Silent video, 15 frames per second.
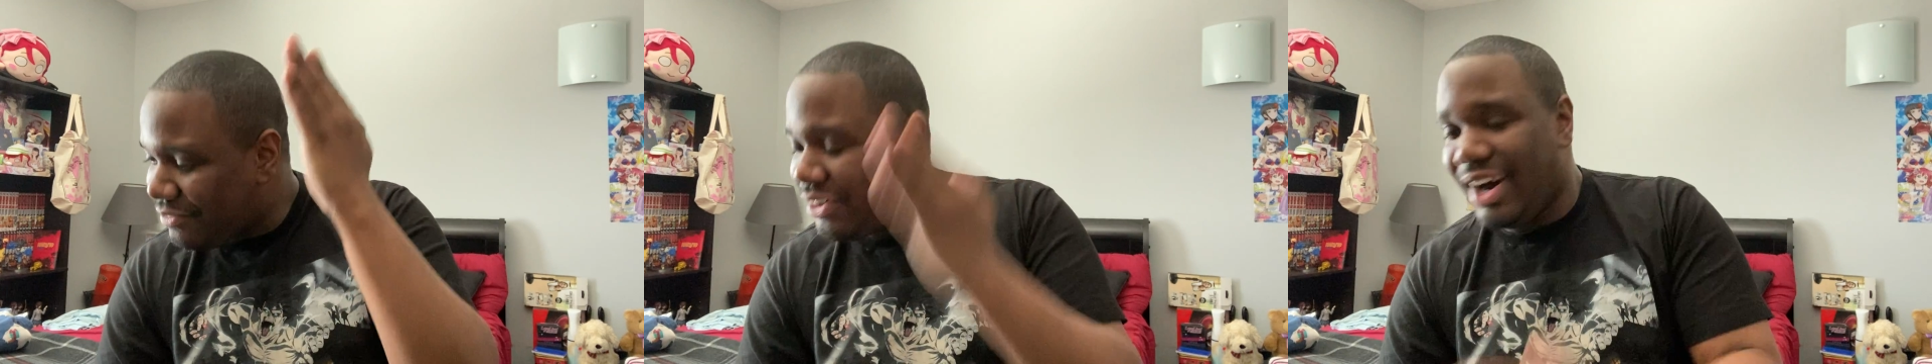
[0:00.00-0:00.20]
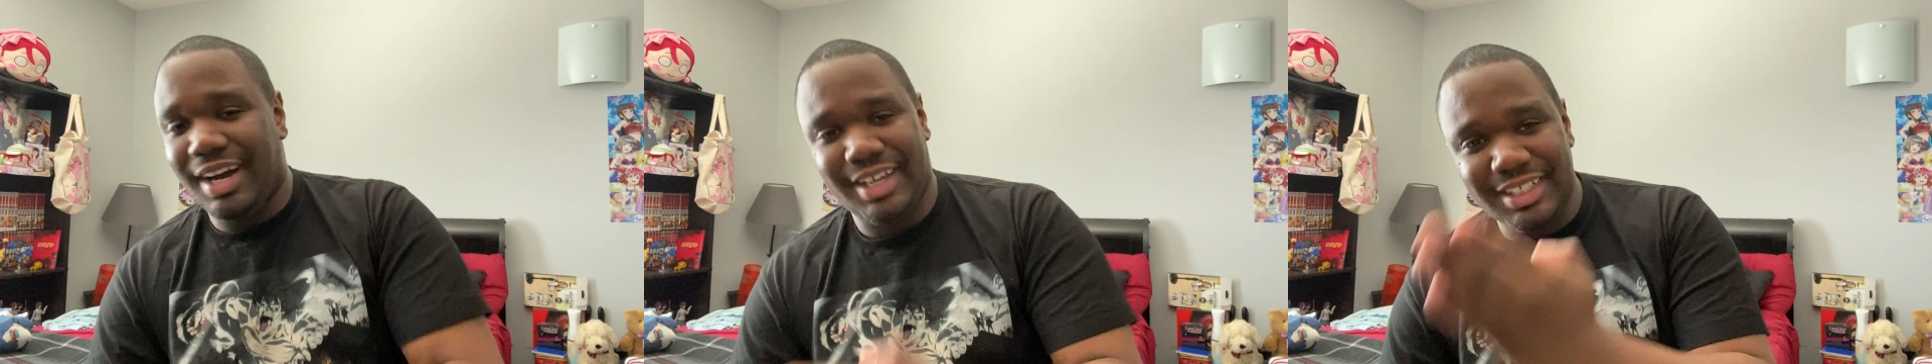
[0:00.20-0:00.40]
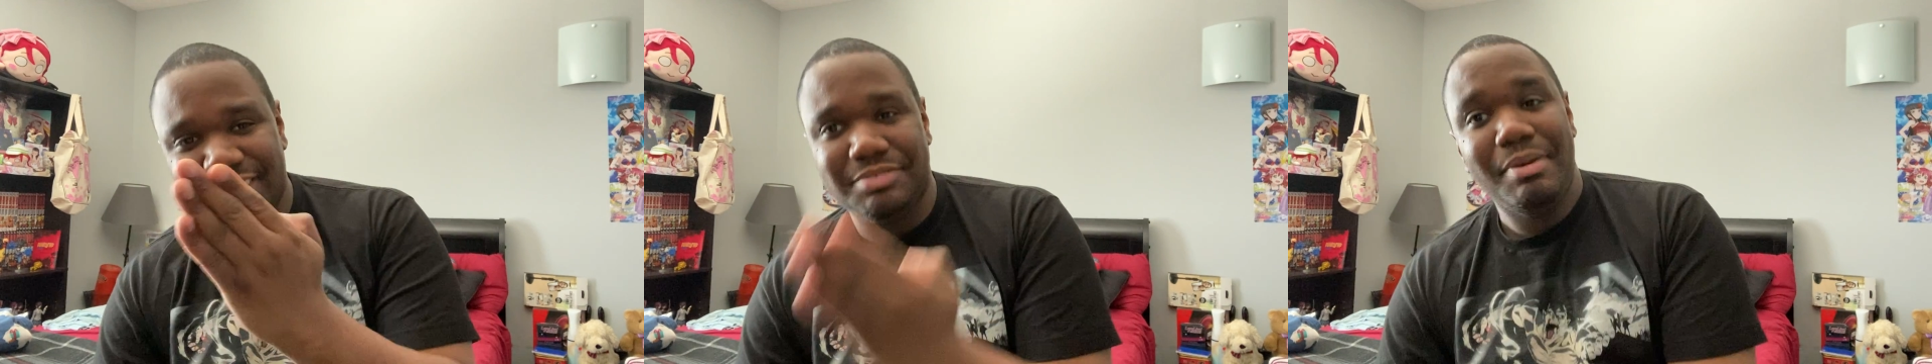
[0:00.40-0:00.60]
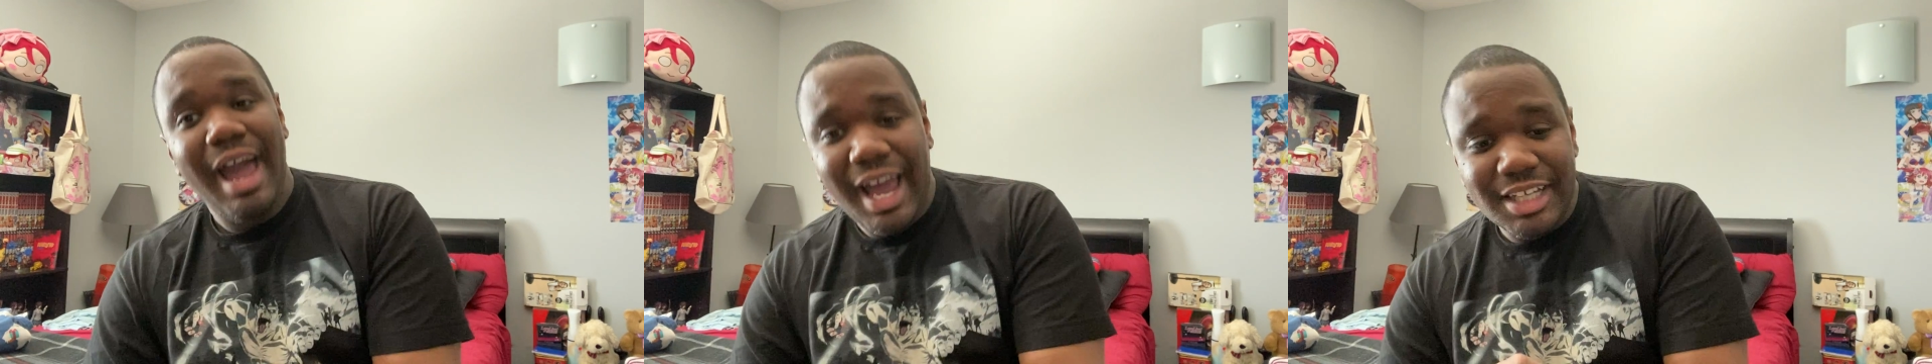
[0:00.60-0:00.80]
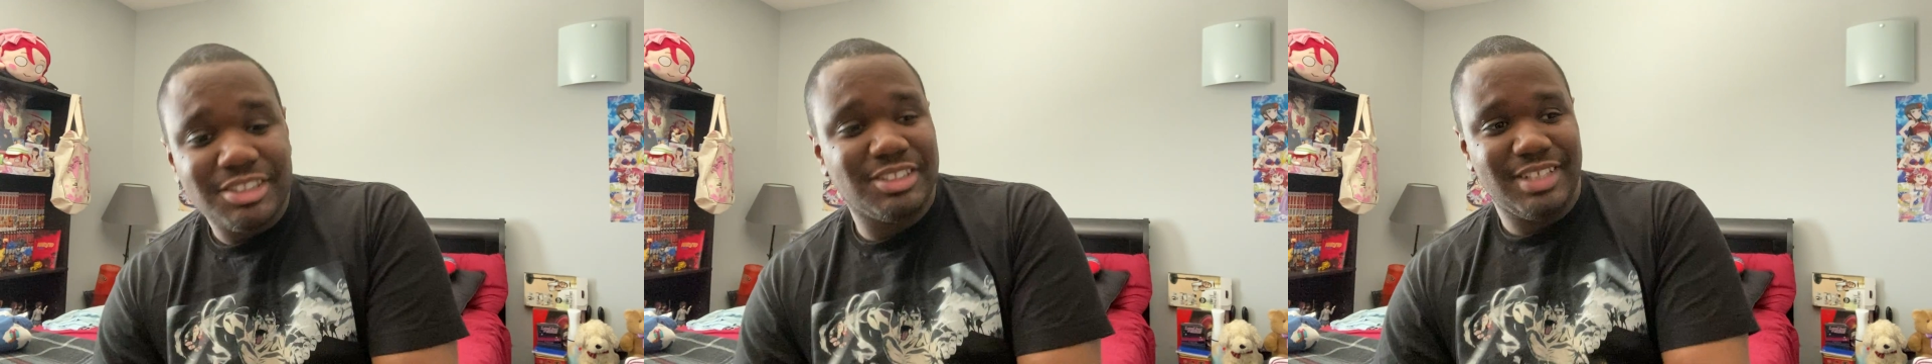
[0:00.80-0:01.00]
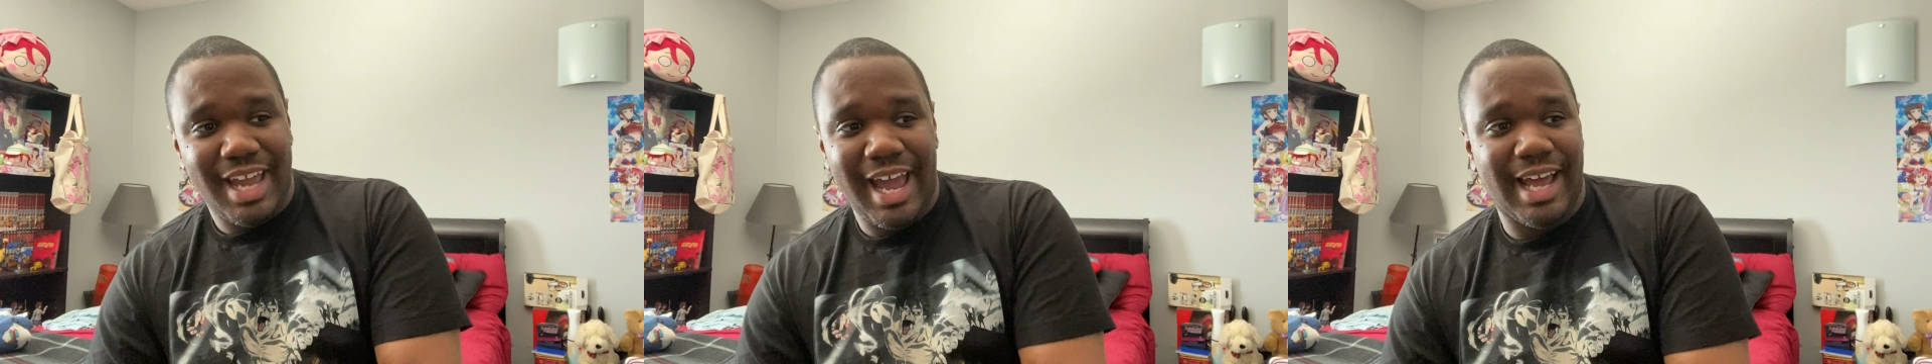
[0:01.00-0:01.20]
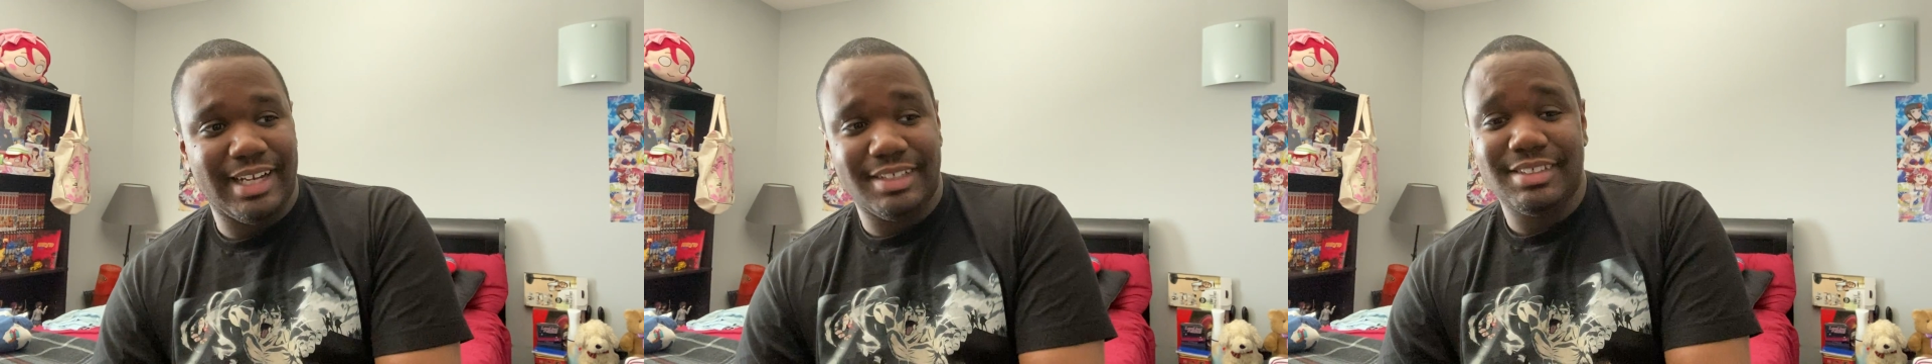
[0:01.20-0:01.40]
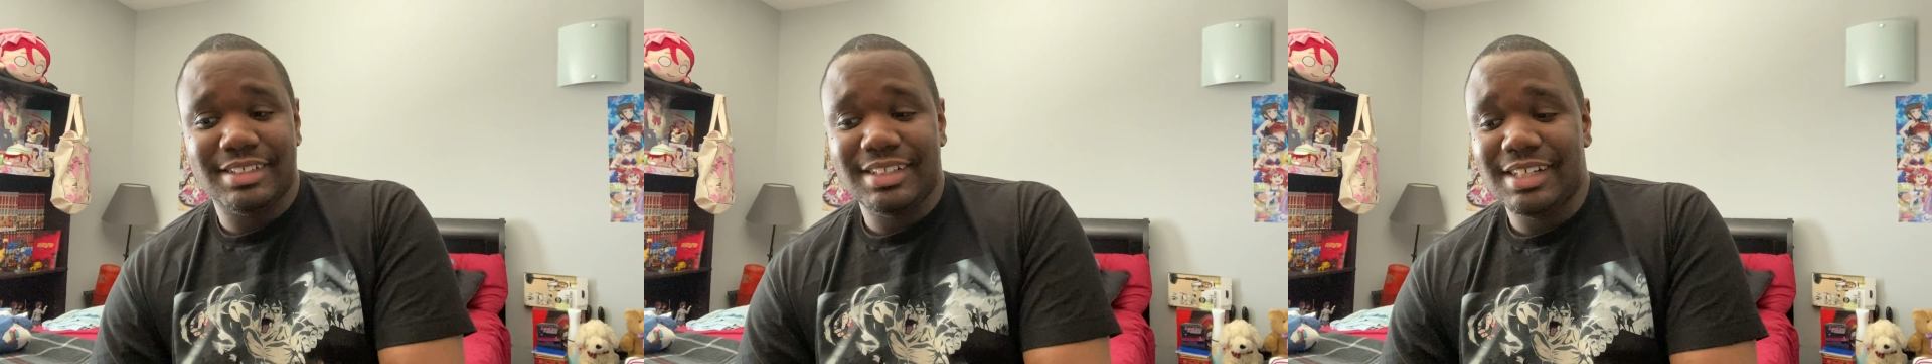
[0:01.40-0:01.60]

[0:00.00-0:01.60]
Fucking smash that.